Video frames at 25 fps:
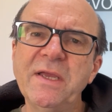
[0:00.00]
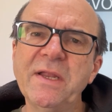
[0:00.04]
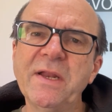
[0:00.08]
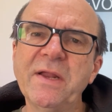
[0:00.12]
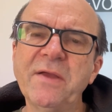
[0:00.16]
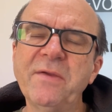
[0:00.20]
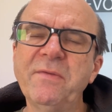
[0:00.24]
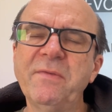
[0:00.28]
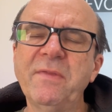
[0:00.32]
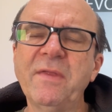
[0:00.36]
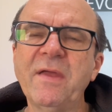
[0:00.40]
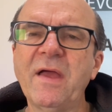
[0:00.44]
You
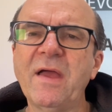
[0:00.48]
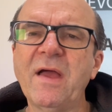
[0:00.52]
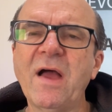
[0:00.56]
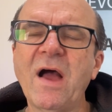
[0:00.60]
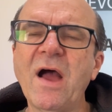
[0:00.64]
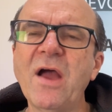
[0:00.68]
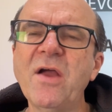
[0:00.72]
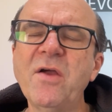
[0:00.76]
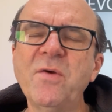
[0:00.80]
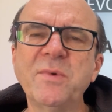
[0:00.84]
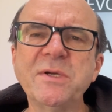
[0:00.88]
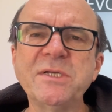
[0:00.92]
know,
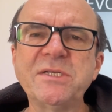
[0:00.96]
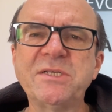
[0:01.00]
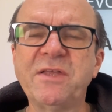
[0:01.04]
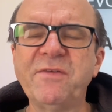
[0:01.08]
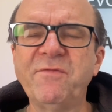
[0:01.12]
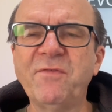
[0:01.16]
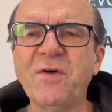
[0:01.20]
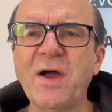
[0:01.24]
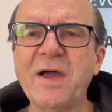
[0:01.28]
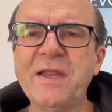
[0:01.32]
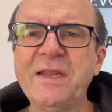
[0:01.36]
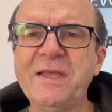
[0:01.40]
I always
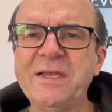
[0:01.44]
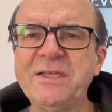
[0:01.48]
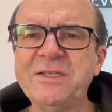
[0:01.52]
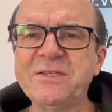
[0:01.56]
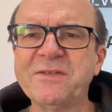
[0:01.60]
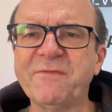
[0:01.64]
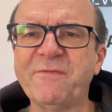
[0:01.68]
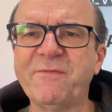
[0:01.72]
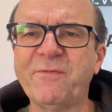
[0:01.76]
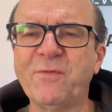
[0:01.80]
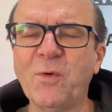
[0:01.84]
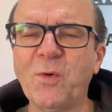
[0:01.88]
divide it
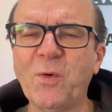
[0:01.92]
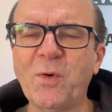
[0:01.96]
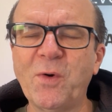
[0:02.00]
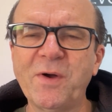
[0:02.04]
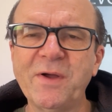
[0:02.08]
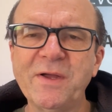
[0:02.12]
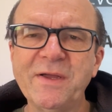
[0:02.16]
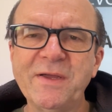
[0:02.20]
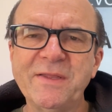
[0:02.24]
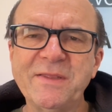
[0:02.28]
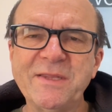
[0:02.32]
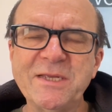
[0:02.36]
into four.